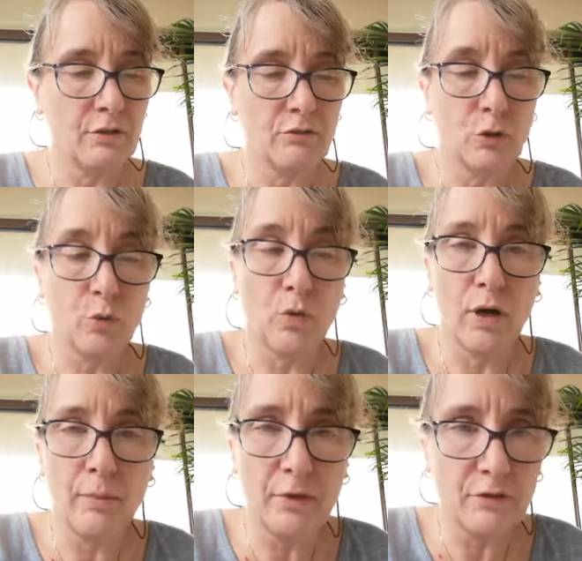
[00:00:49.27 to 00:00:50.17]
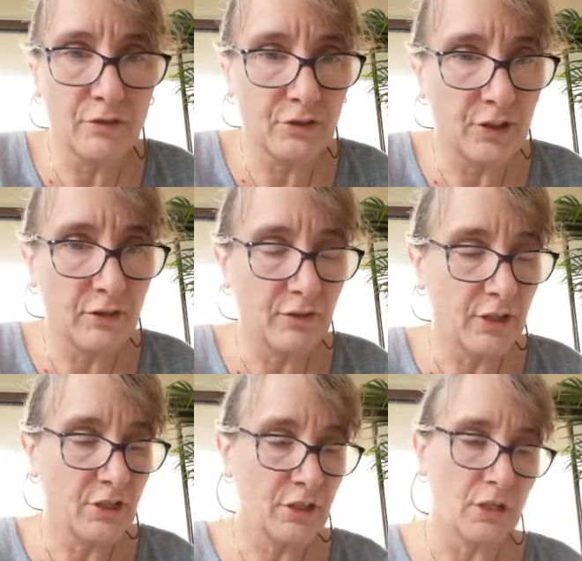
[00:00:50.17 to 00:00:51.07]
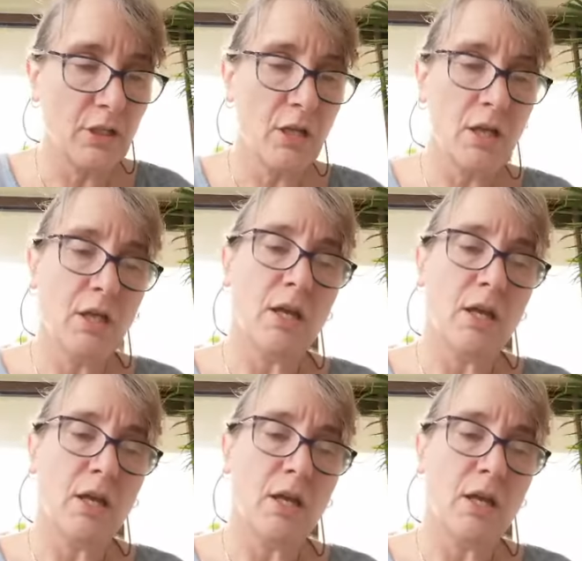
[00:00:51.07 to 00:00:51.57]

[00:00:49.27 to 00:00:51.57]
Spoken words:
requirement for salvation,